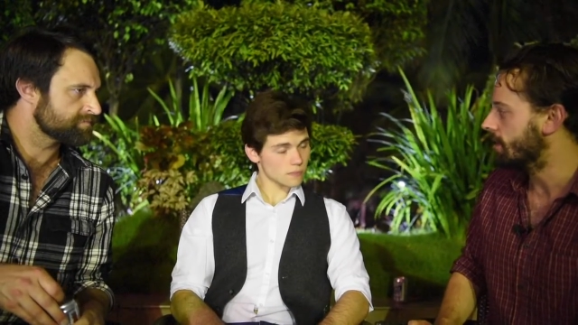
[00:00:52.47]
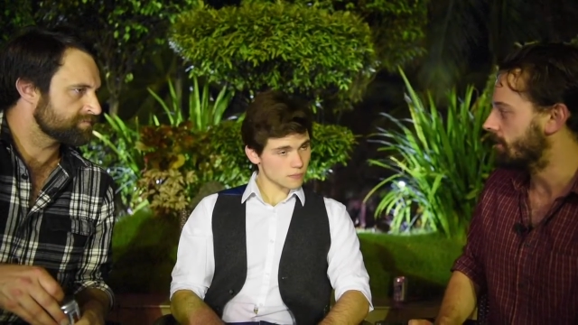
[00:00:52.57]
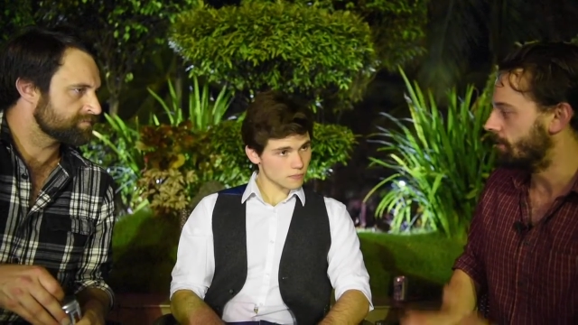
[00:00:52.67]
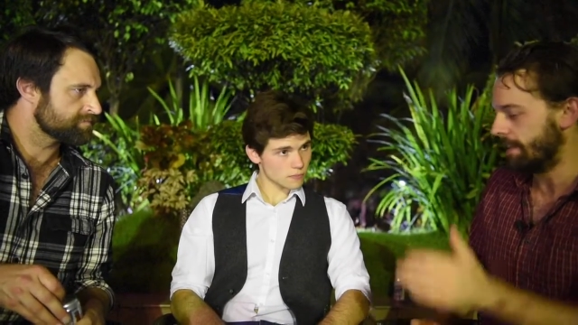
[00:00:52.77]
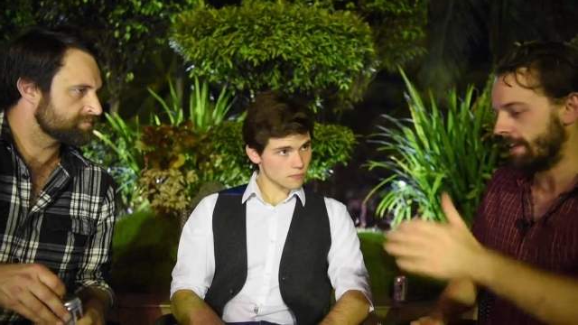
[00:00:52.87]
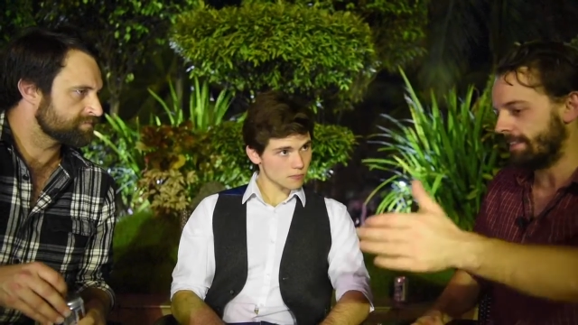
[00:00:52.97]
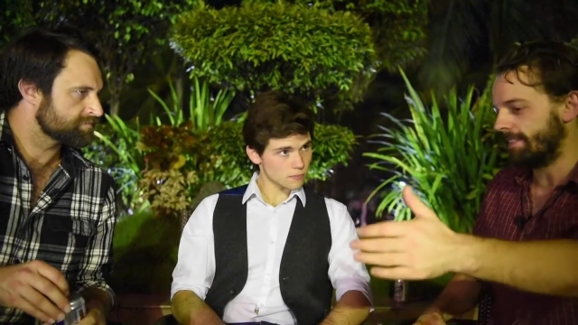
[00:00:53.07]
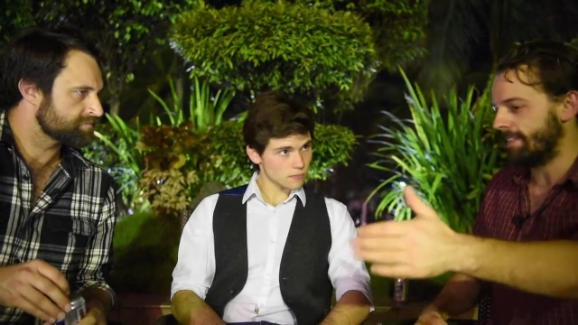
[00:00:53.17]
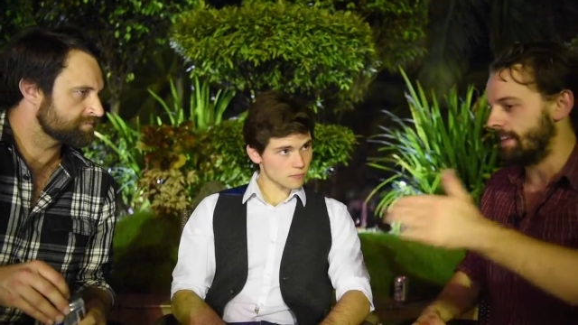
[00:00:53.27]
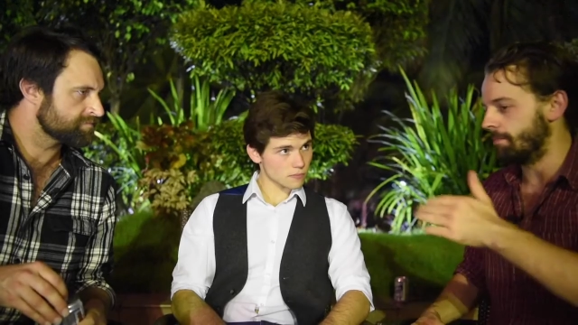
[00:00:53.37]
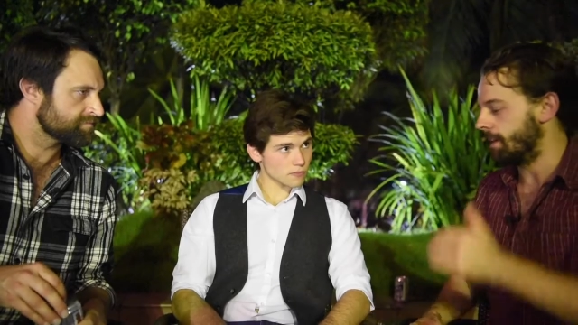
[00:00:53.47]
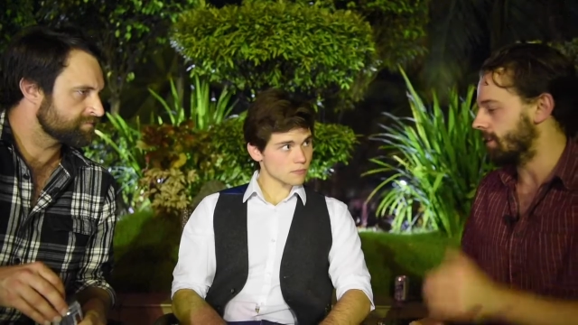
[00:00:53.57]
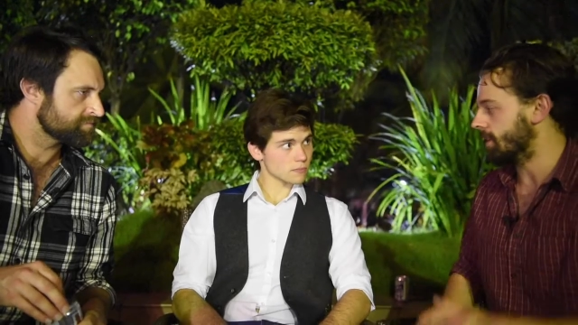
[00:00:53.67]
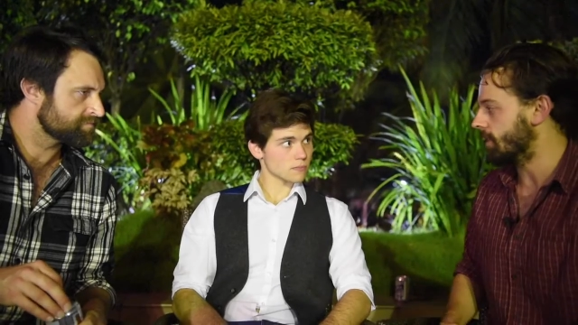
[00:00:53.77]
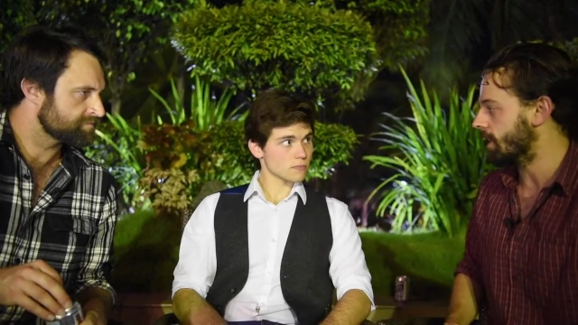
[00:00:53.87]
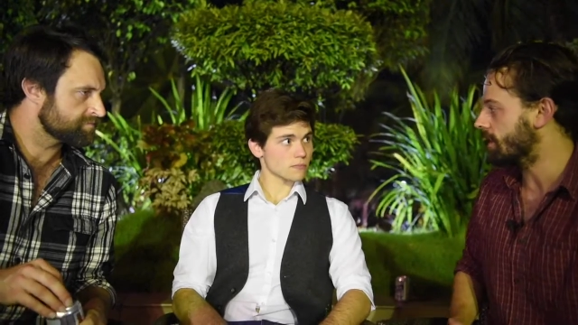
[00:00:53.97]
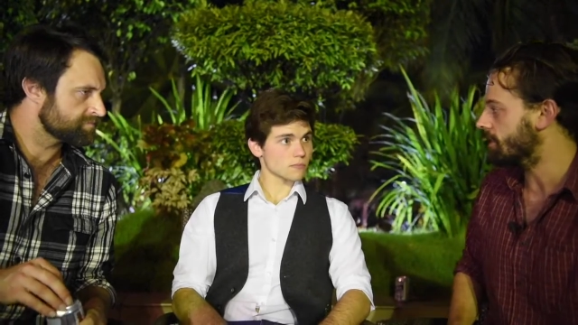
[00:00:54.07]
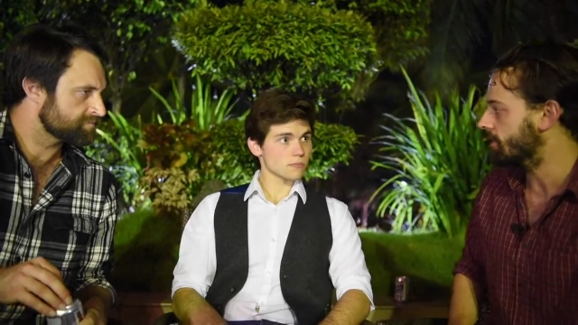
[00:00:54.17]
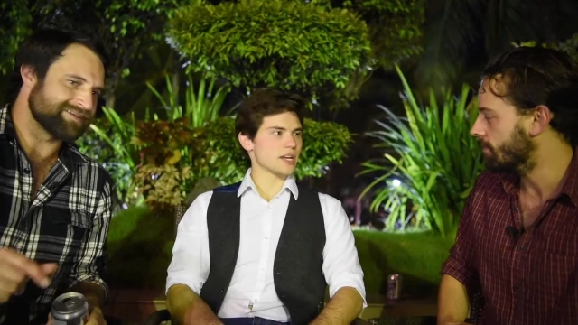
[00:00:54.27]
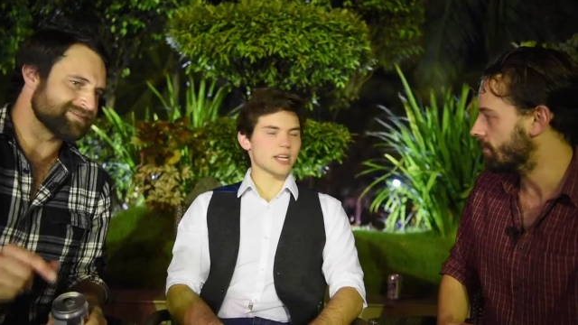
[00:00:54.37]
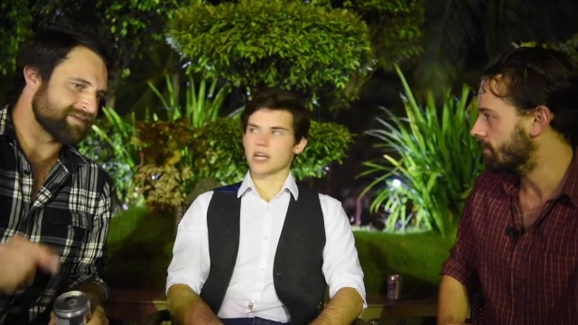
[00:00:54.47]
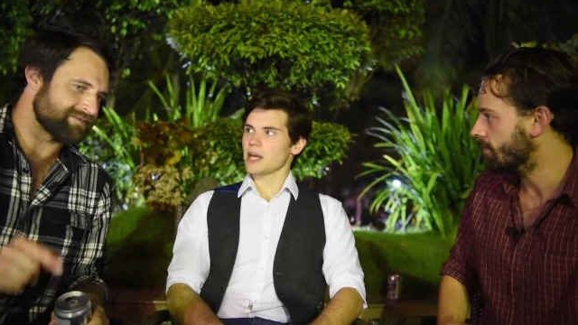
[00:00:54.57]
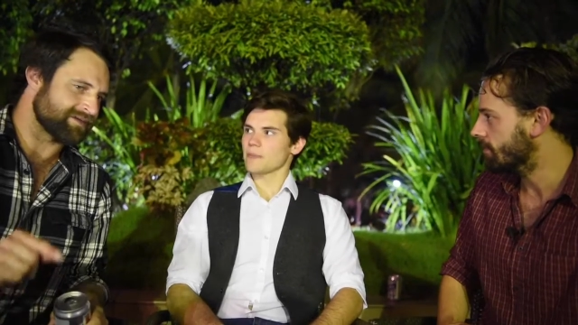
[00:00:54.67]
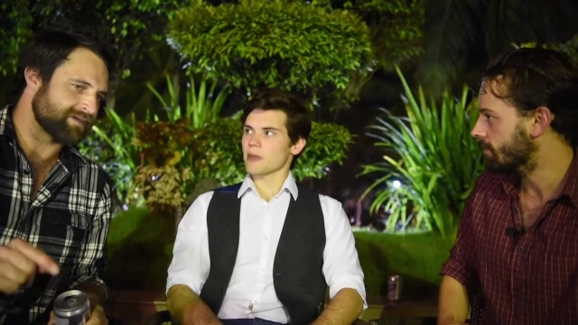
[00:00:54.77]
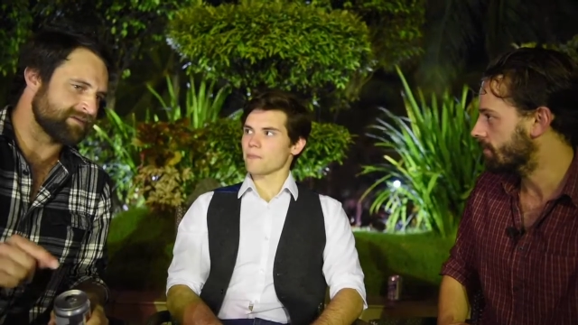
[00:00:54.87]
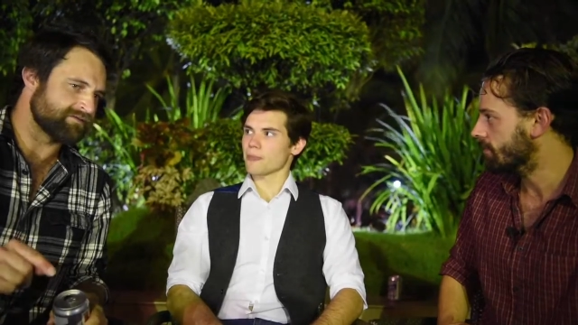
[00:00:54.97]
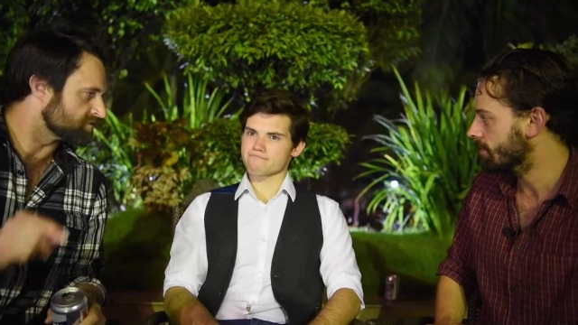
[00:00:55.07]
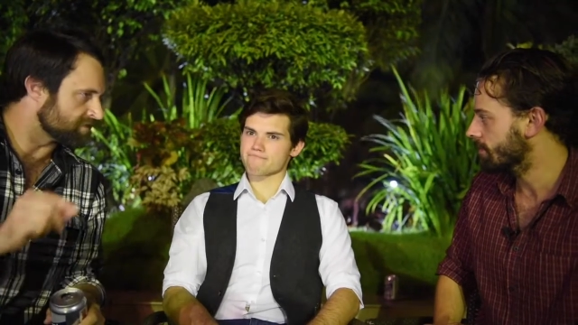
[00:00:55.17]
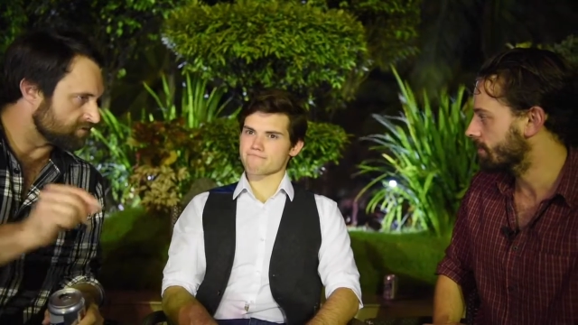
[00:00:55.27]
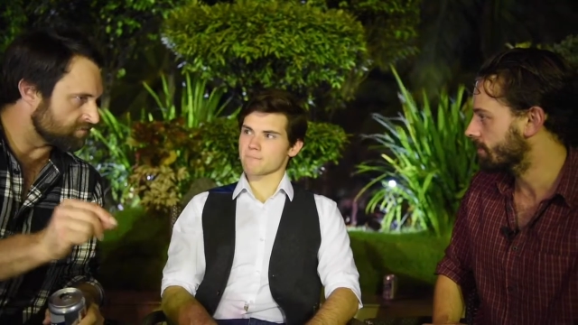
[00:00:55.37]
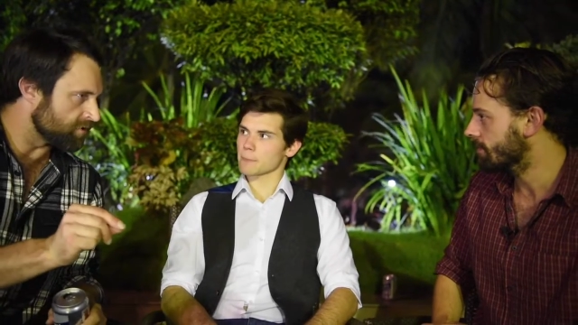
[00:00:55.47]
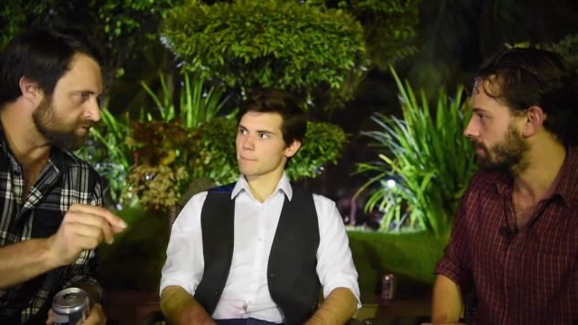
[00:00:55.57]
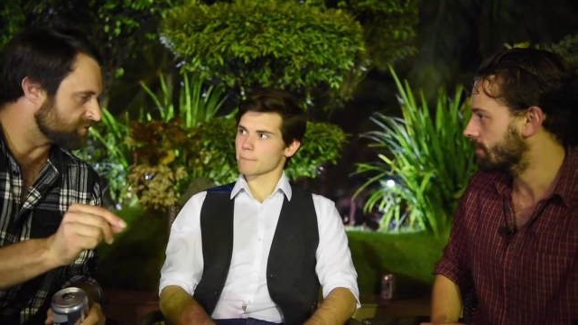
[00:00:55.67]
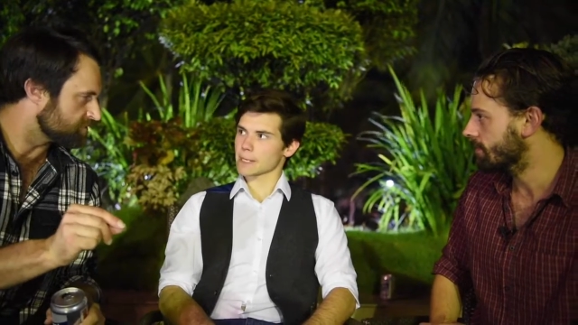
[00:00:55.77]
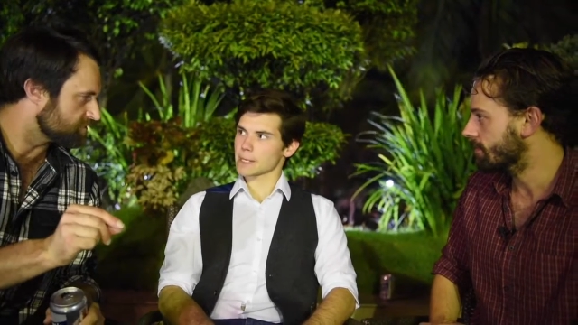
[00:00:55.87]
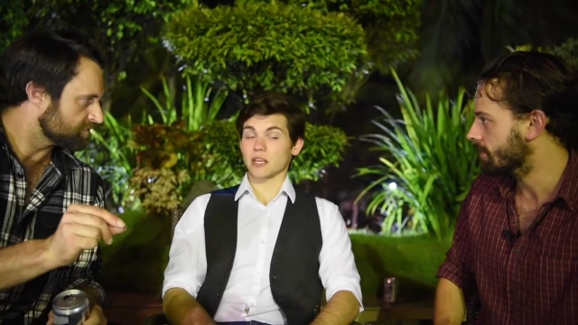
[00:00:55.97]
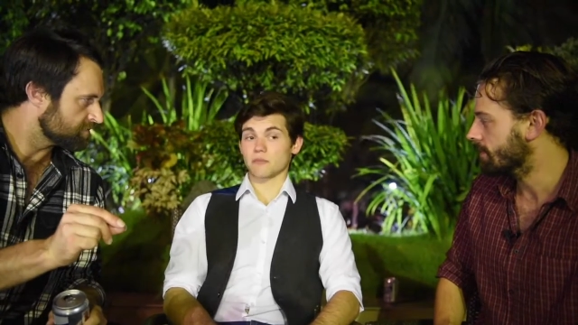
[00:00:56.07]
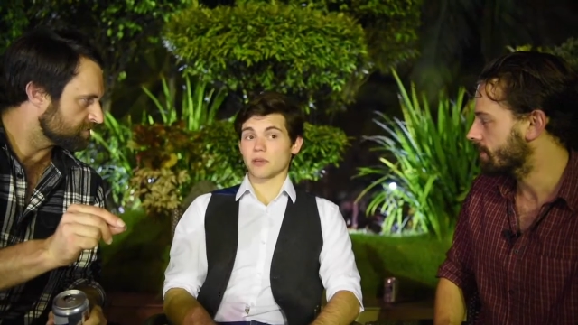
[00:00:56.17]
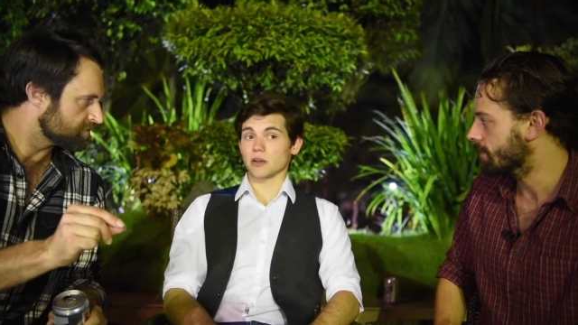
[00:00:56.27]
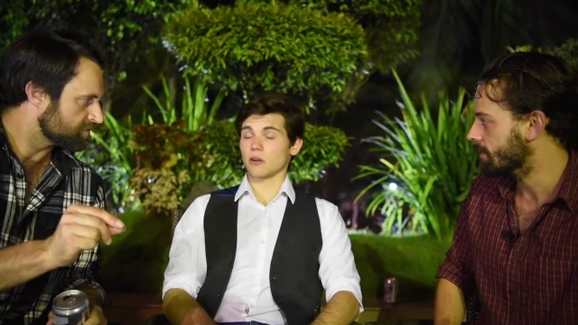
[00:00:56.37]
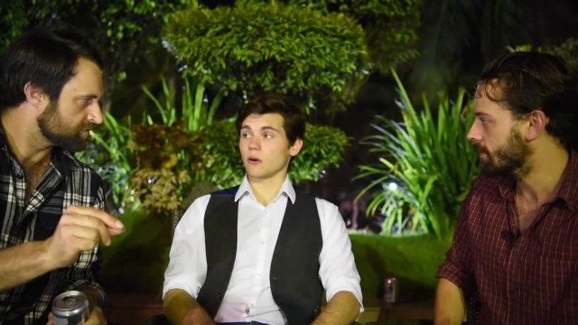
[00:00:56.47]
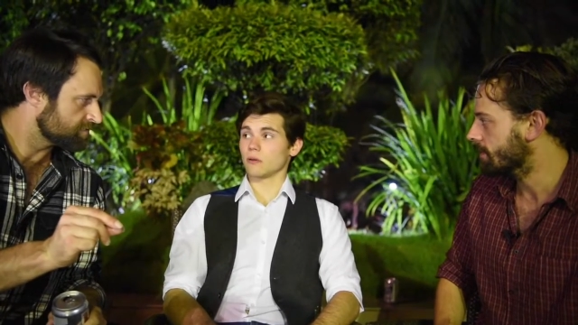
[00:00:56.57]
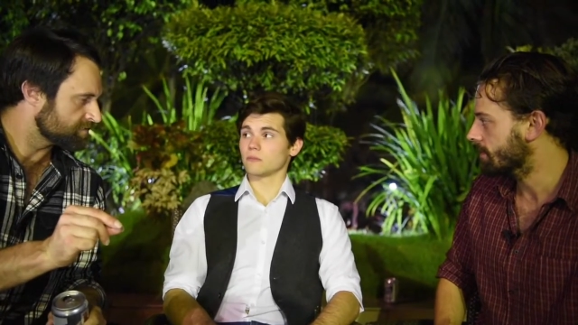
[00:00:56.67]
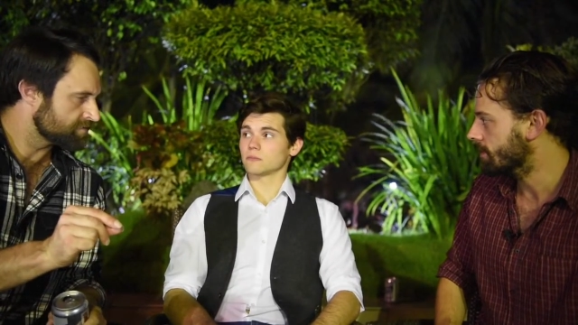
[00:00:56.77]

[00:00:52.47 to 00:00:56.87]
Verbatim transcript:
Speaker 1: and really get seen by the creatives? Is that the key, those little moments? They can mean a lot.